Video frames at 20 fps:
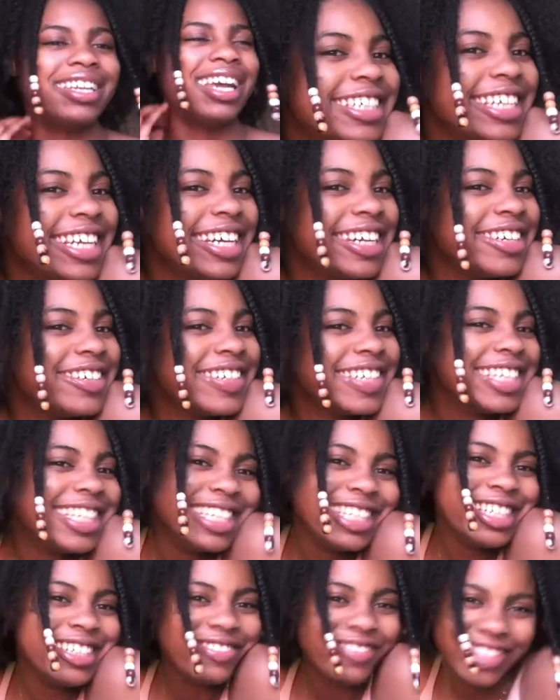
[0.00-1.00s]
Like, you know, it is
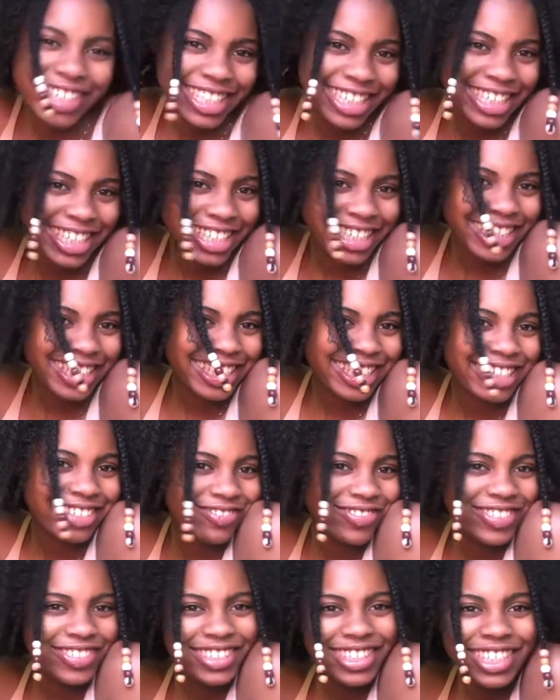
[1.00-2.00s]
what it is. If you
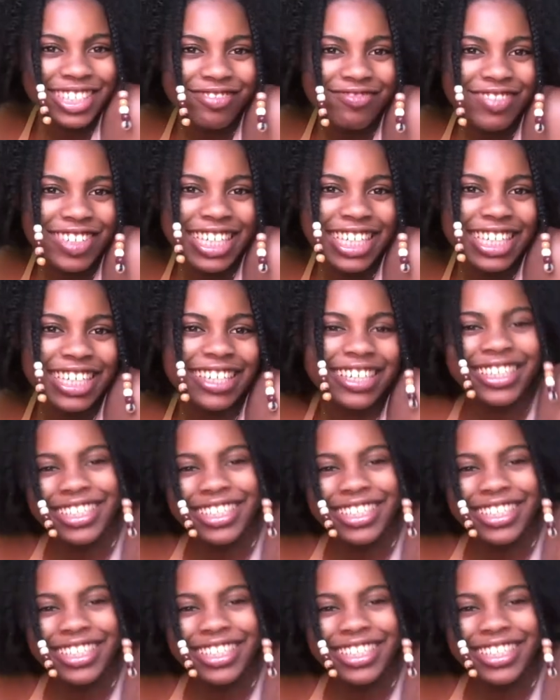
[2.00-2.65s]
see me,